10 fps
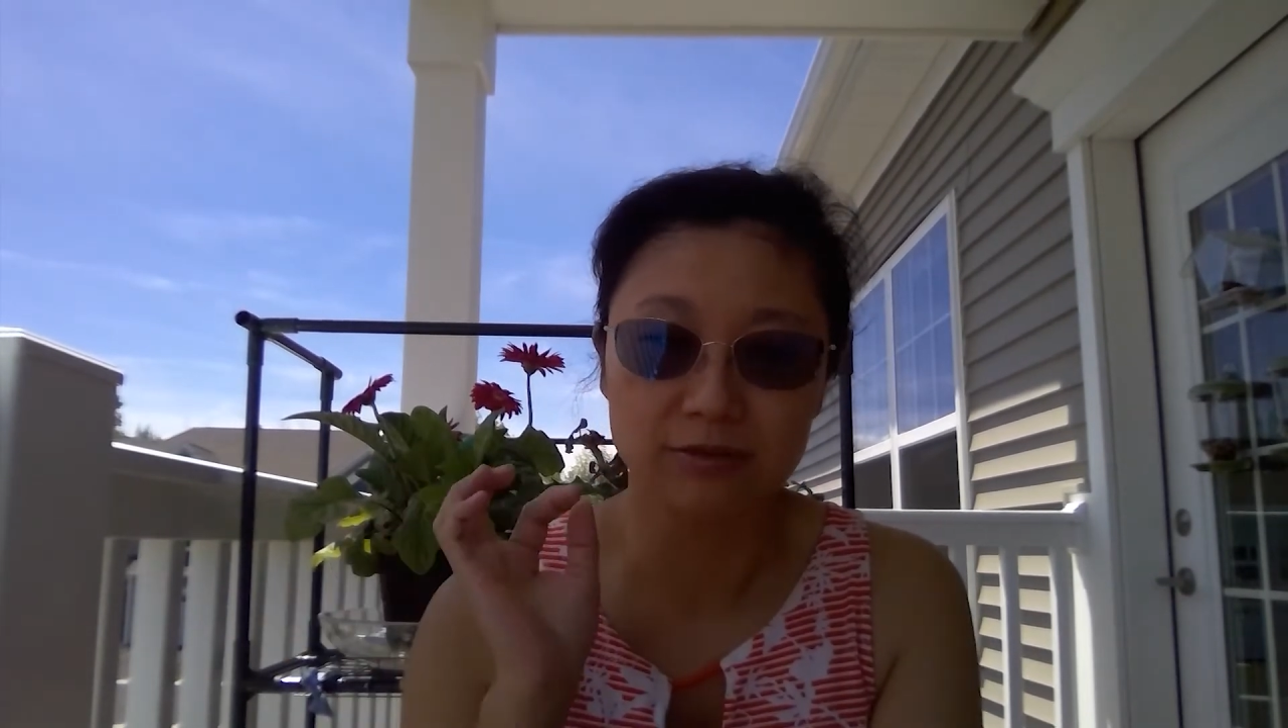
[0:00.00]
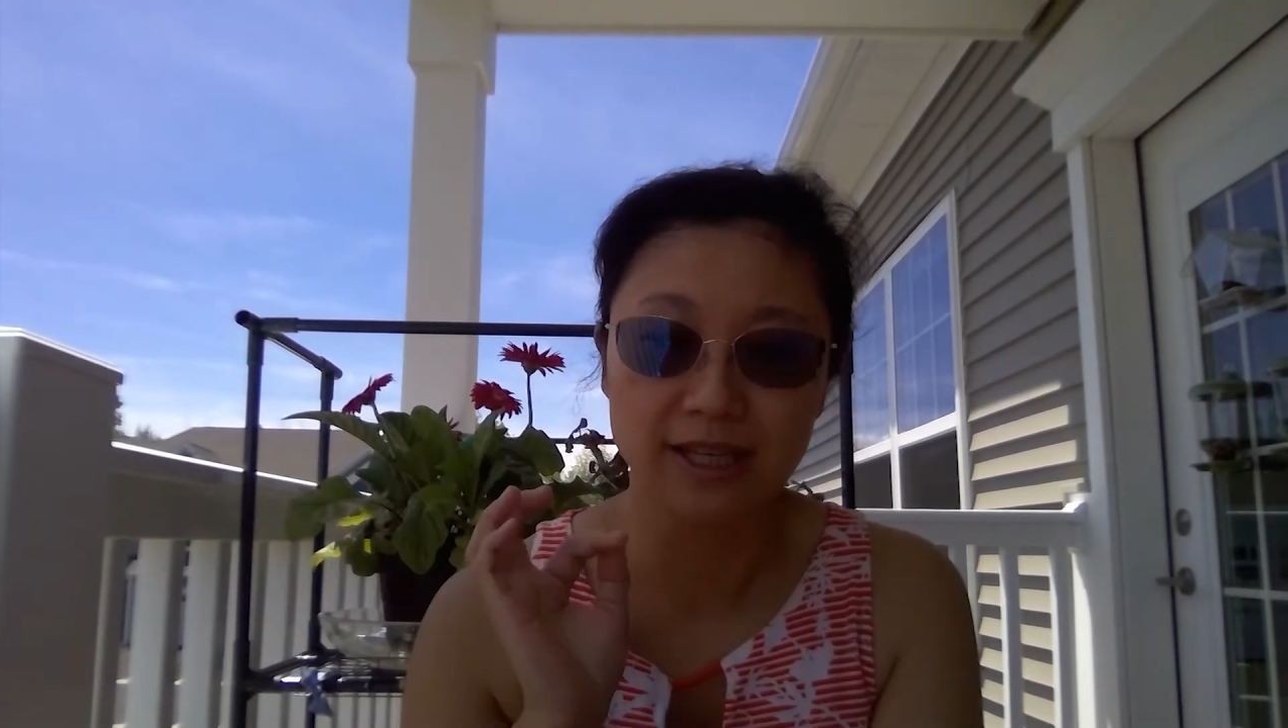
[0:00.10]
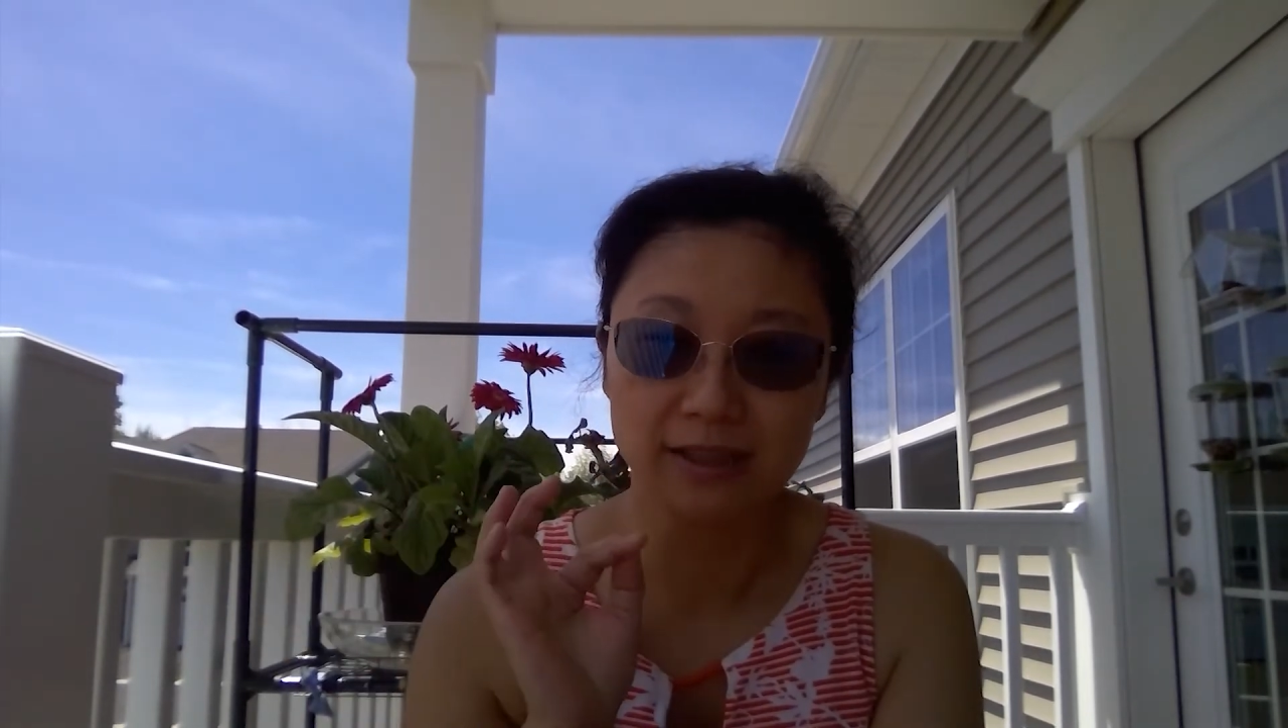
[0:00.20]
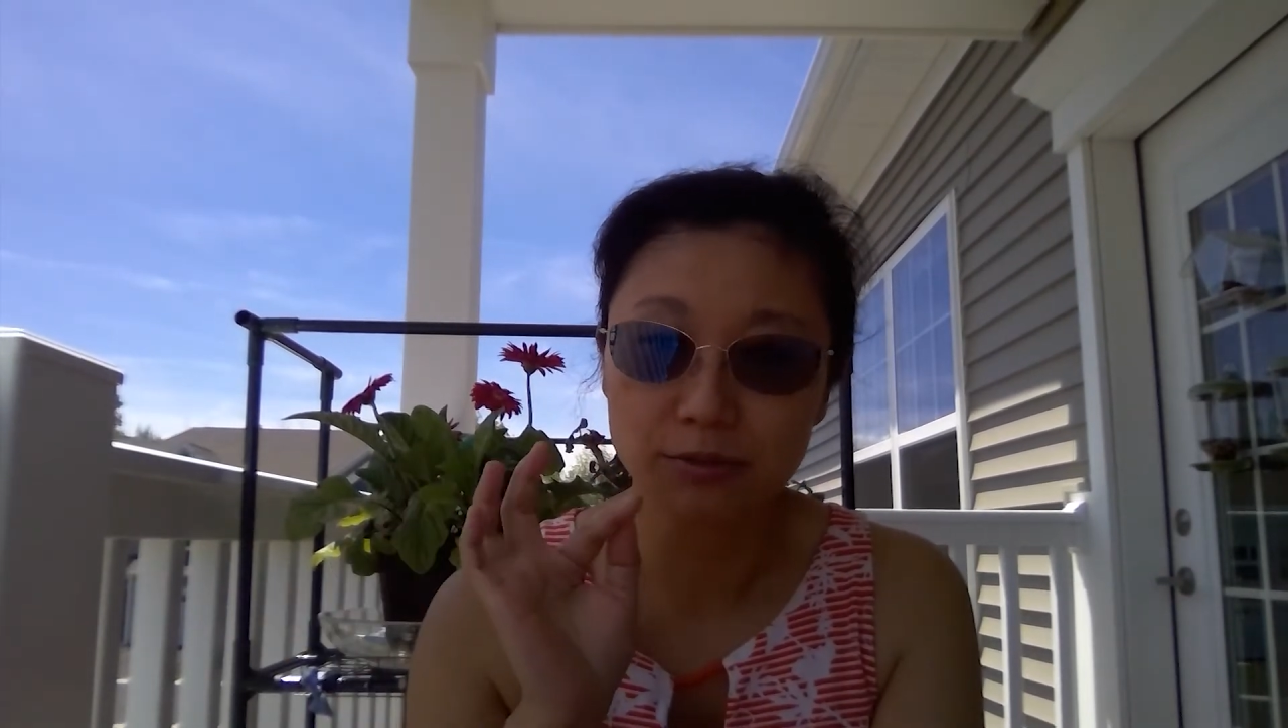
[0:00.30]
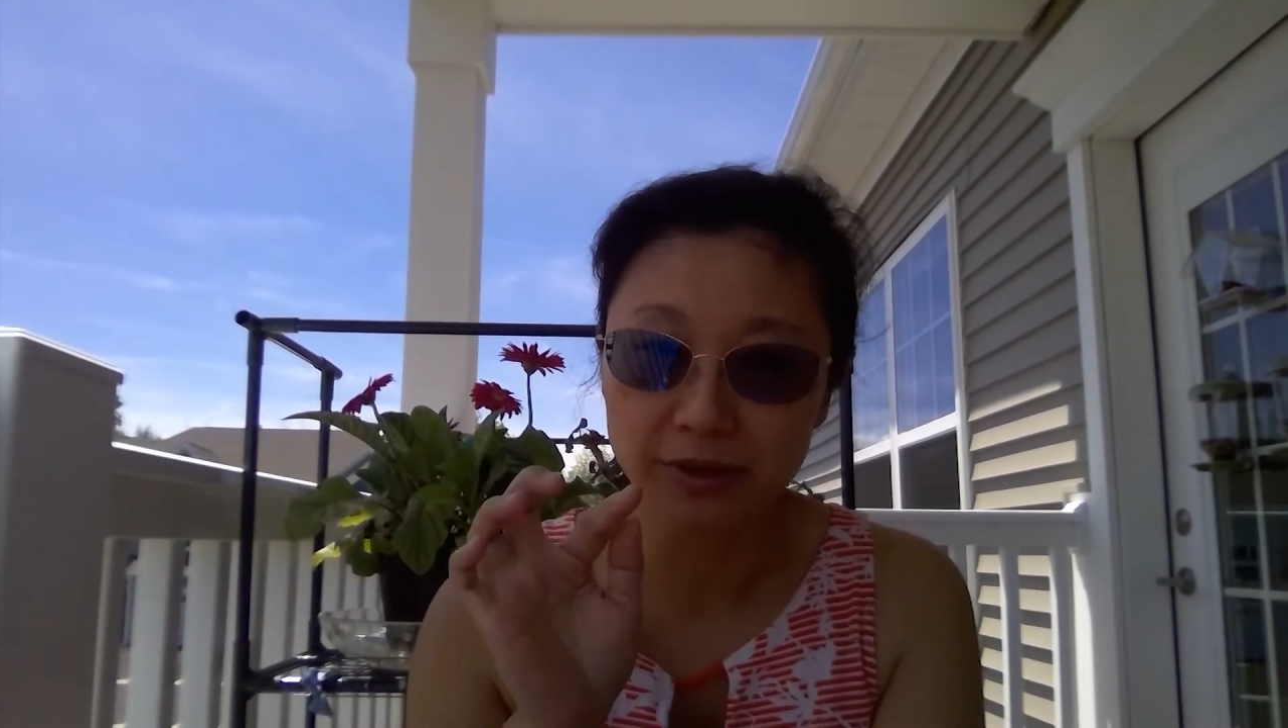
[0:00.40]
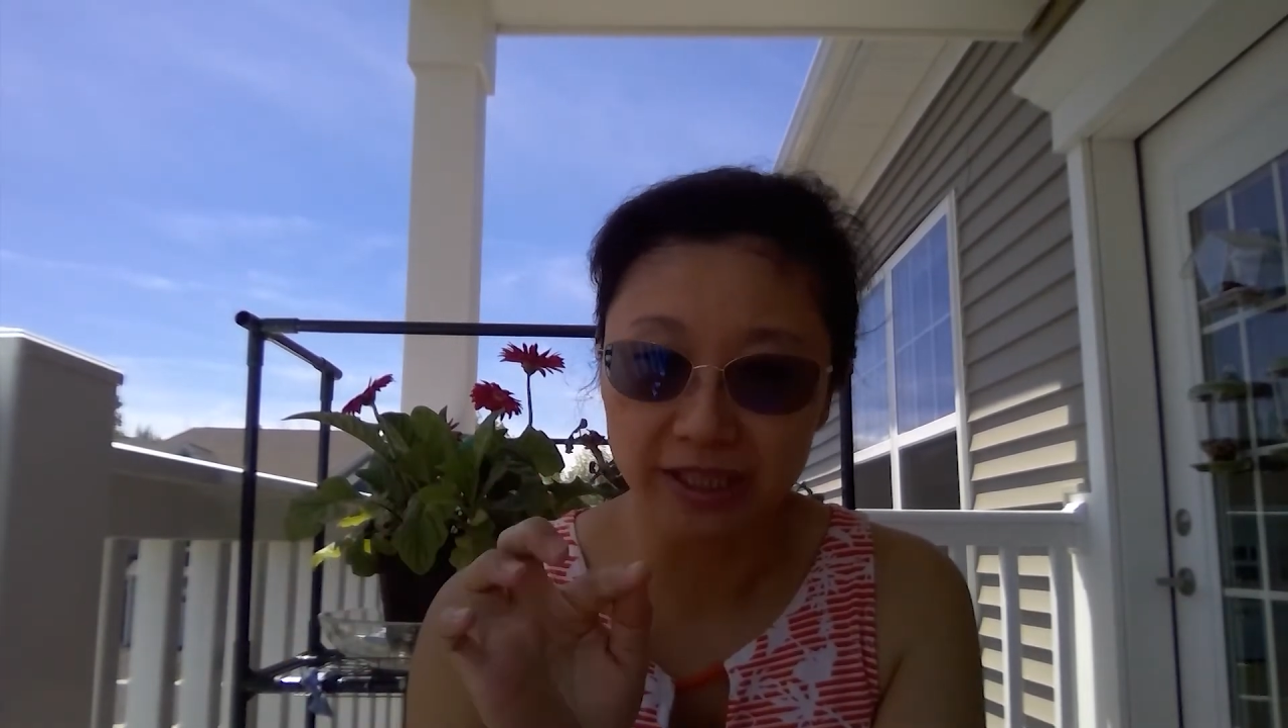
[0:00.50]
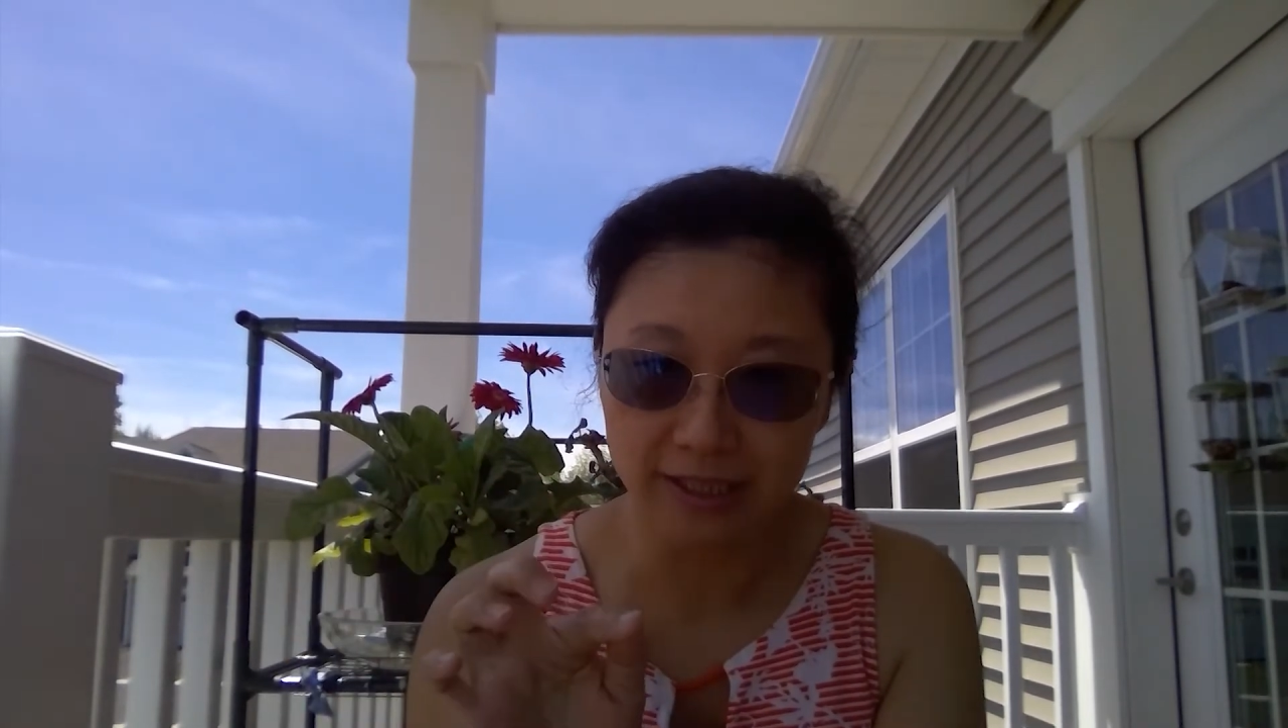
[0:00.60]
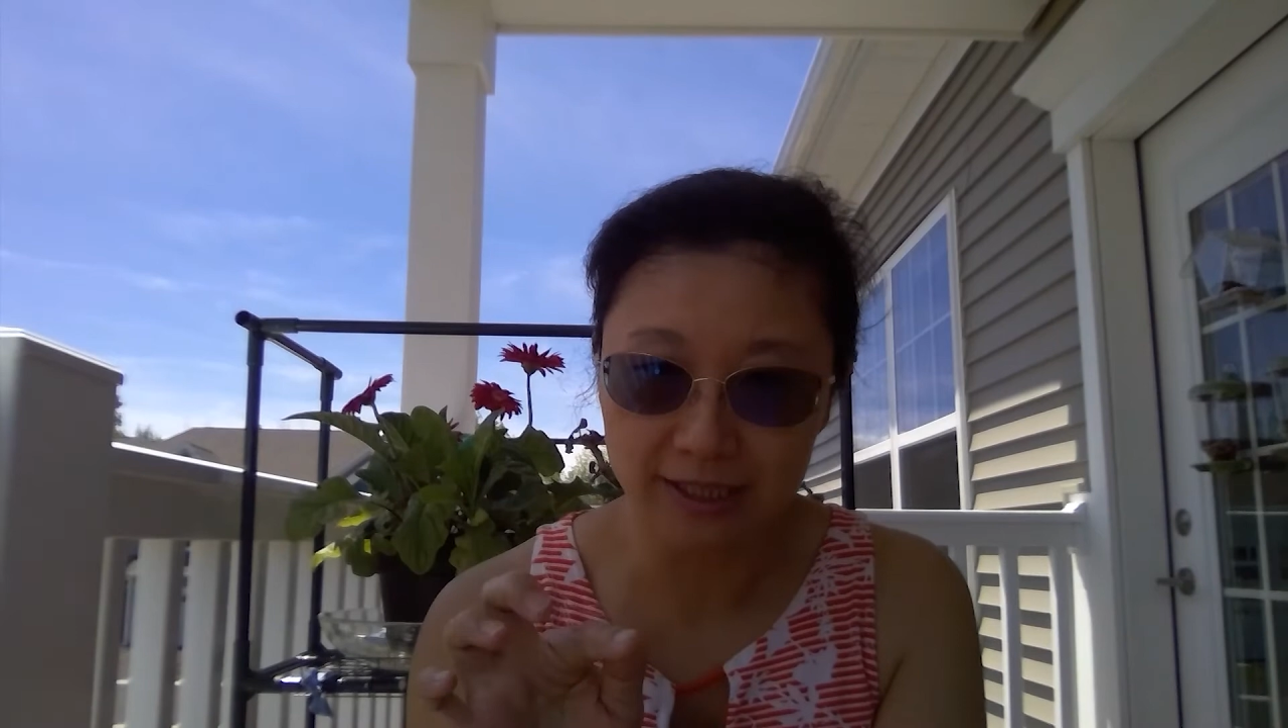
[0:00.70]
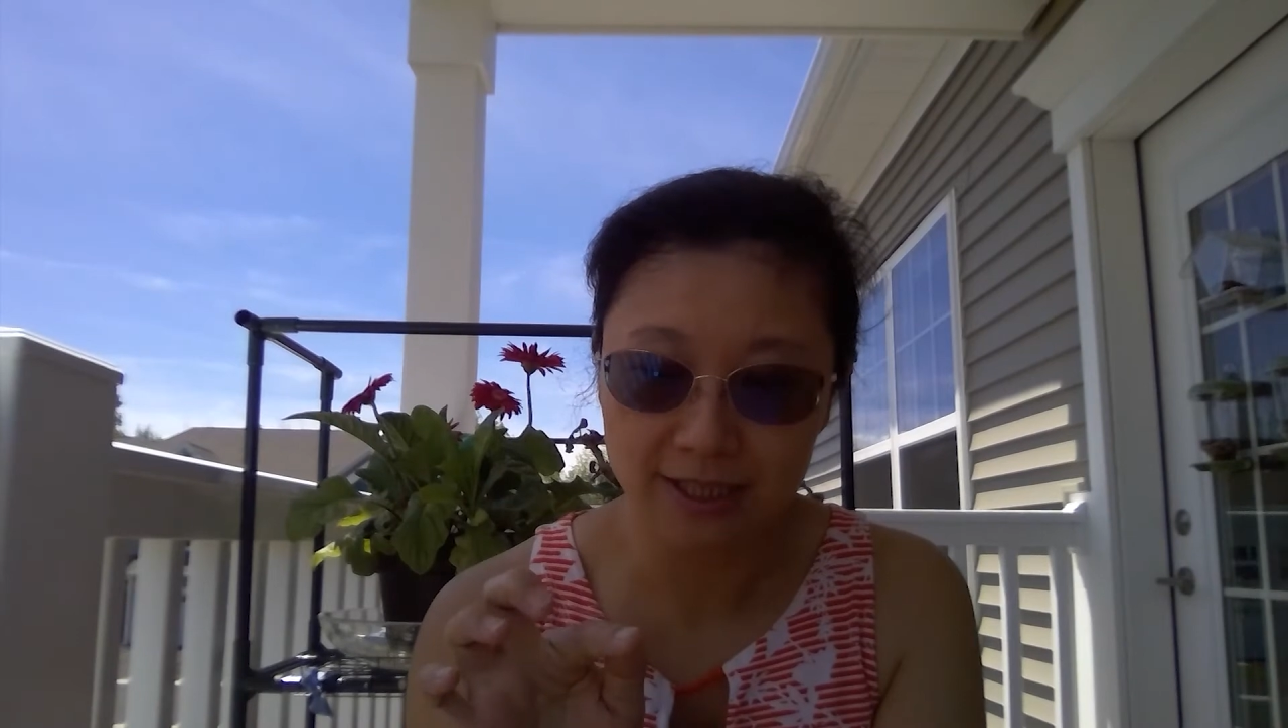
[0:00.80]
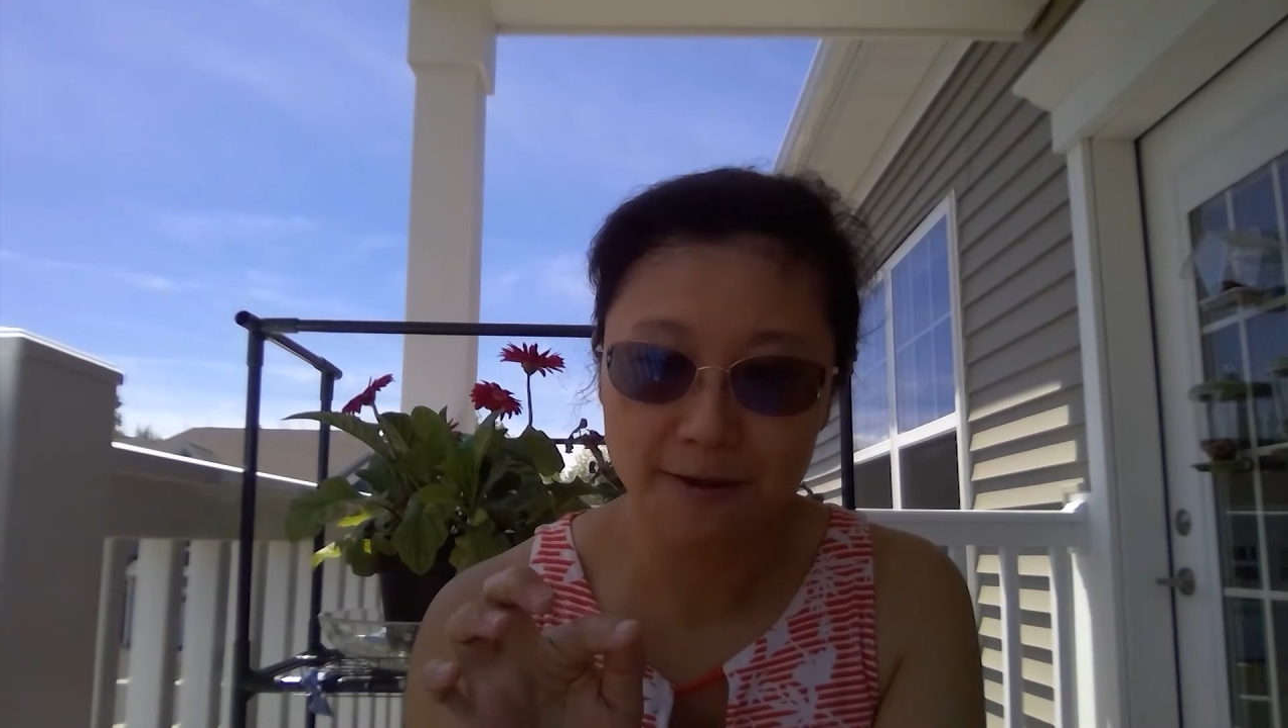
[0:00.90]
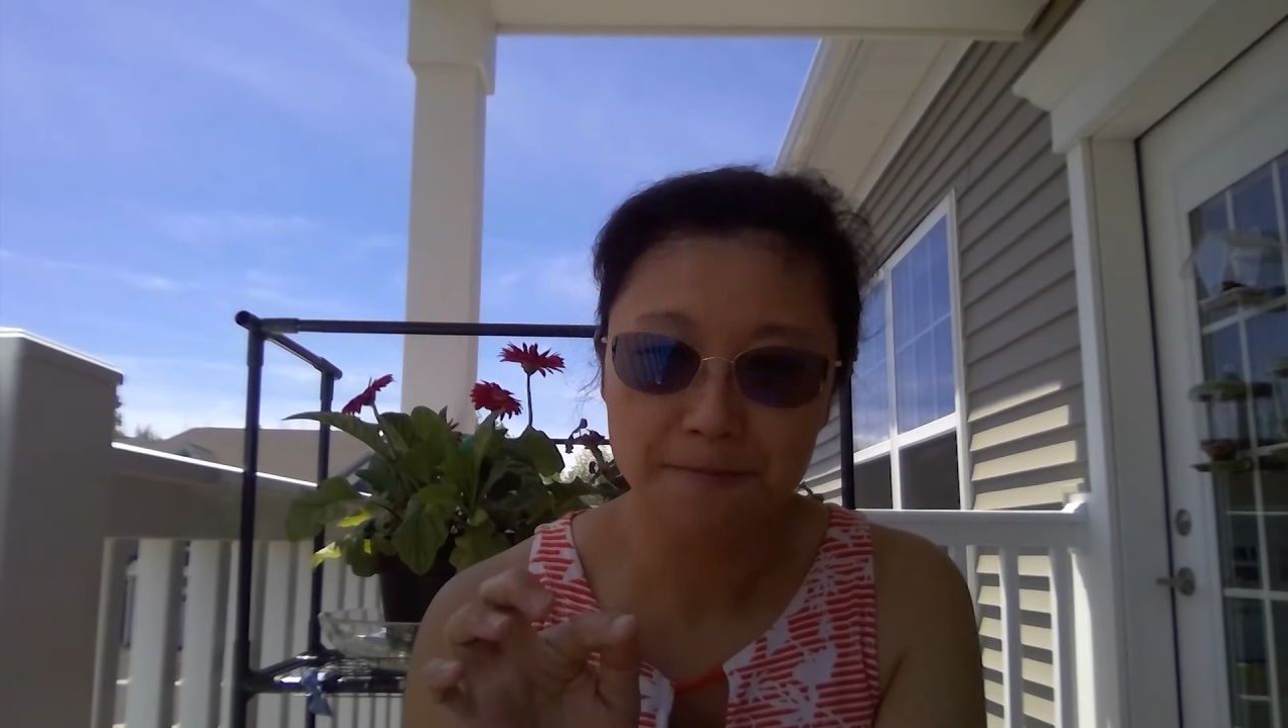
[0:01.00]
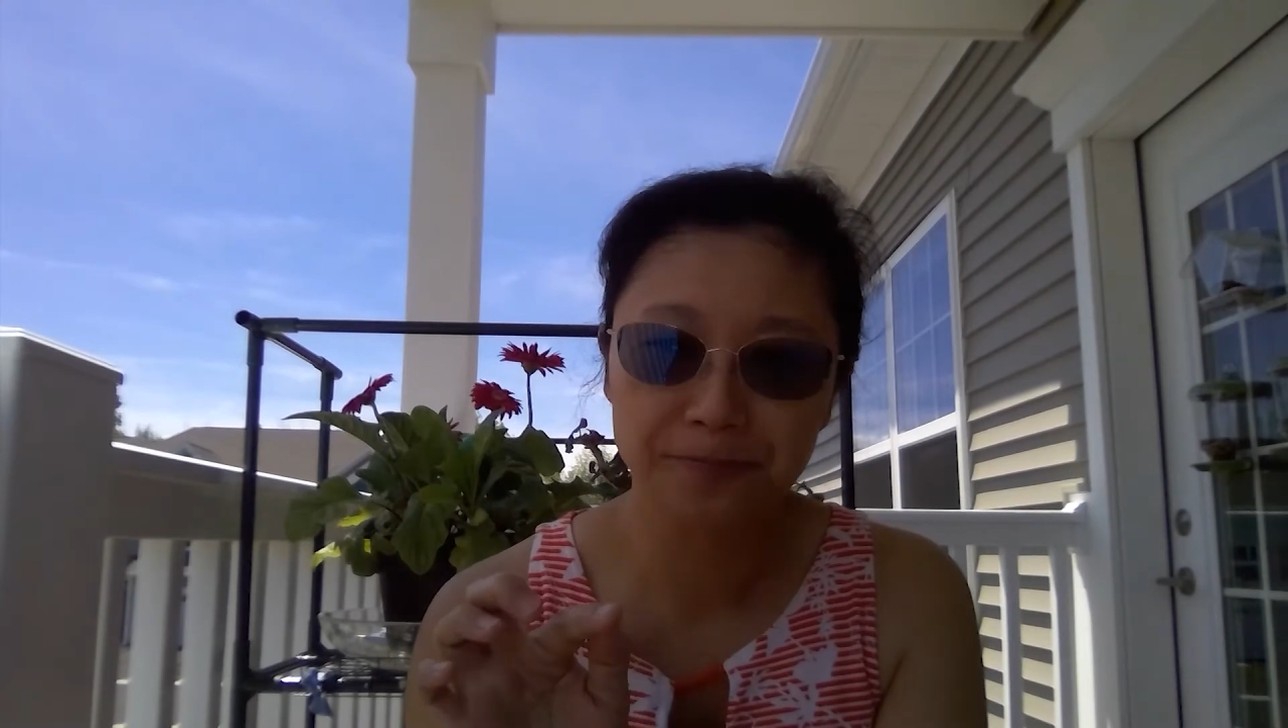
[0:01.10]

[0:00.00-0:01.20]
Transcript: can read.